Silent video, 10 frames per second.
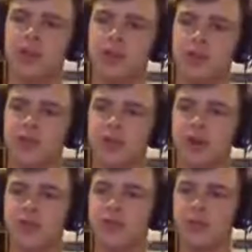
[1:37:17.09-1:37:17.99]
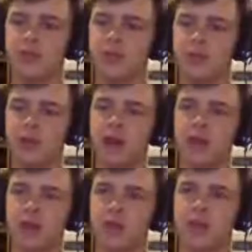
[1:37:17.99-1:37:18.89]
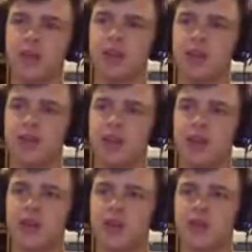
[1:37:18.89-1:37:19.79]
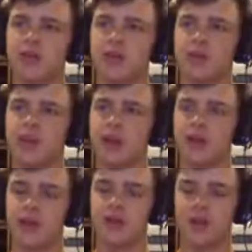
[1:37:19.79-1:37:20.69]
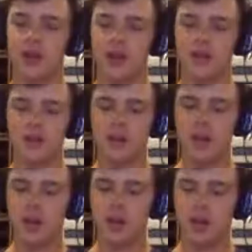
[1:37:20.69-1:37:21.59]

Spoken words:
25% off for some like ridiculous anniversary sale that they never have.